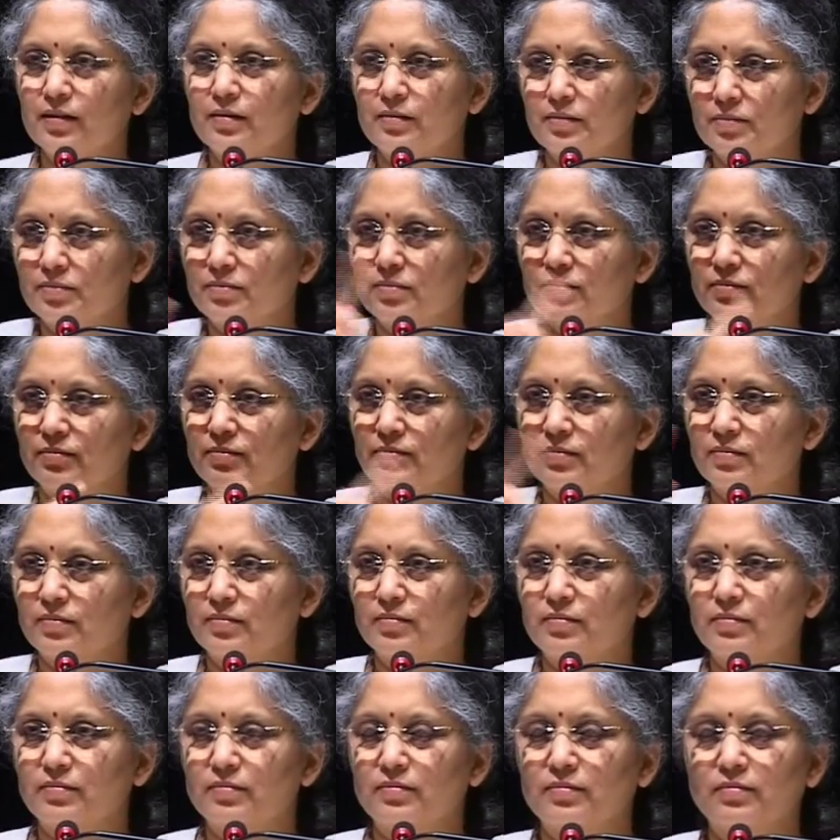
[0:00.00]

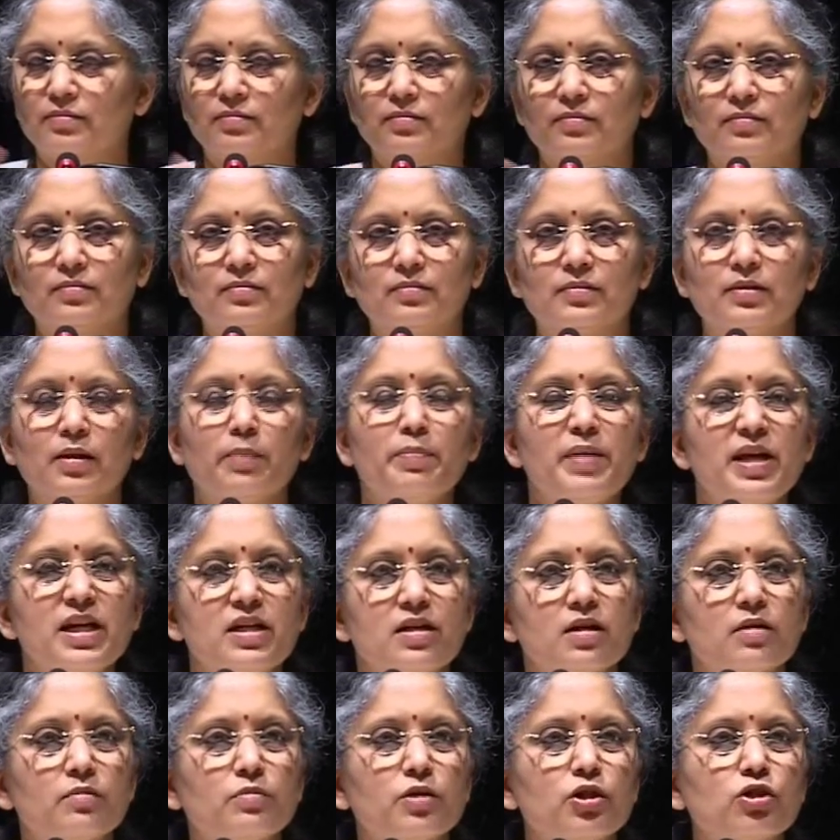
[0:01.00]
The
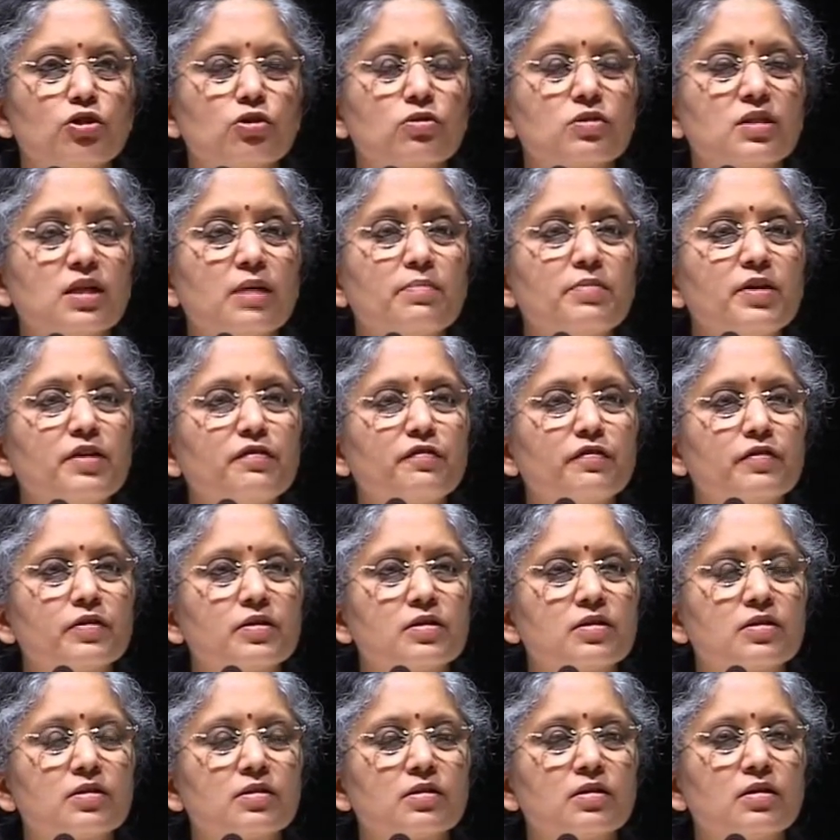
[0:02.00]
meter will show some
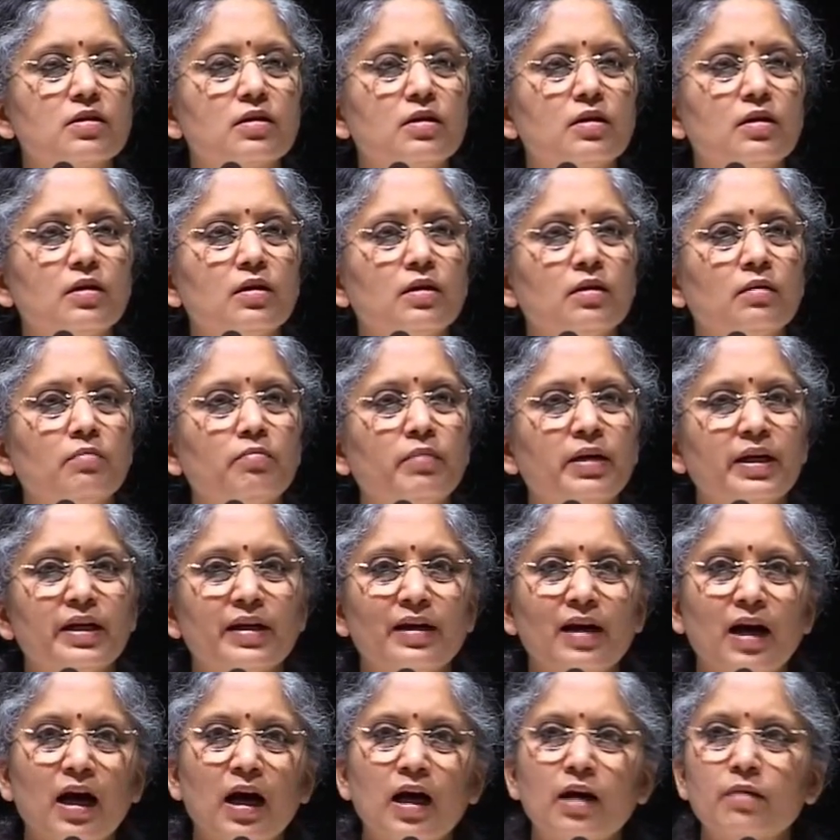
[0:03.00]
difference. But
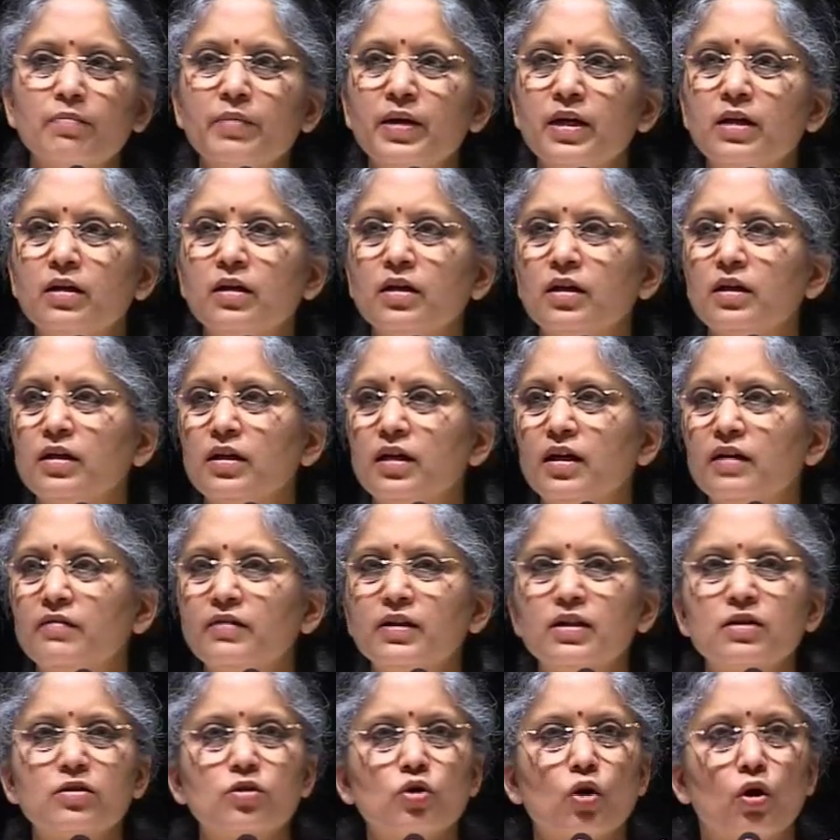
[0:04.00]
in our meter, it
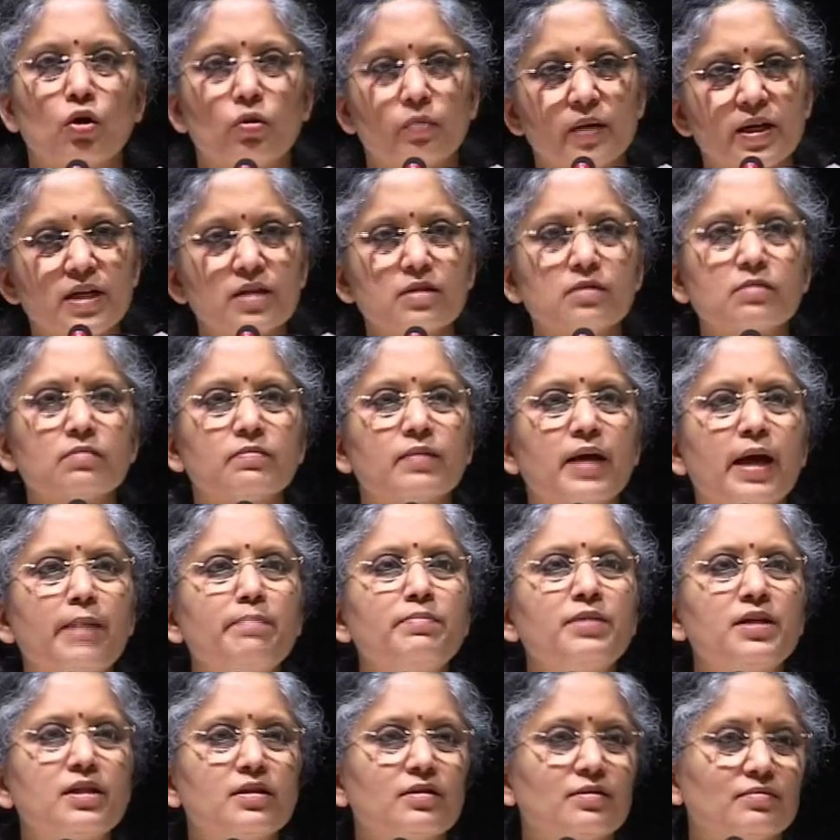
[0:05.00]
never, it's always
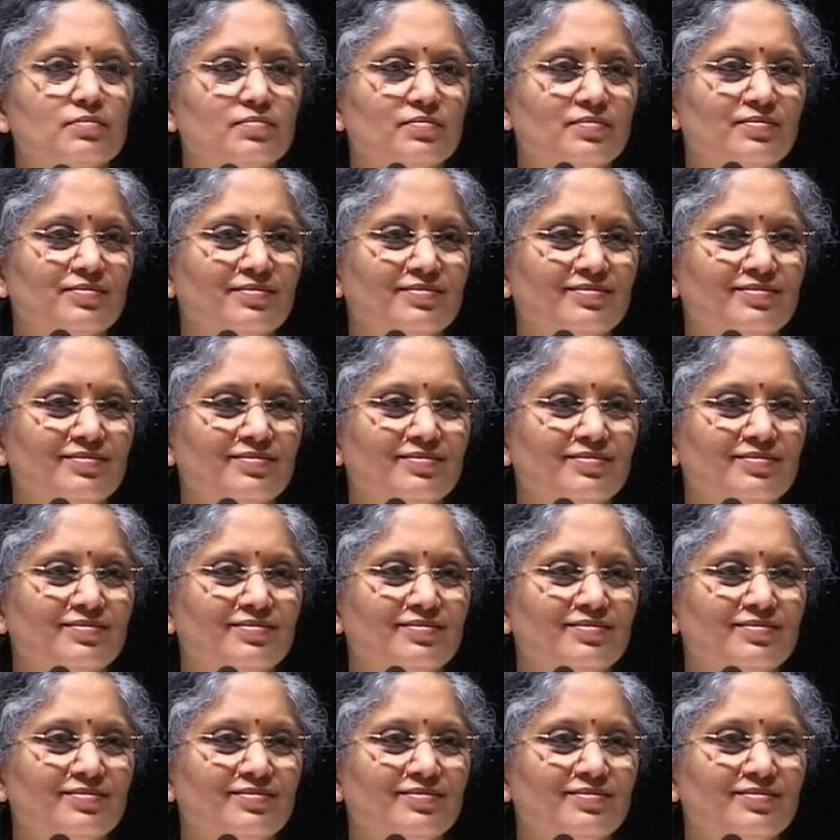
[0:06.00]
empty.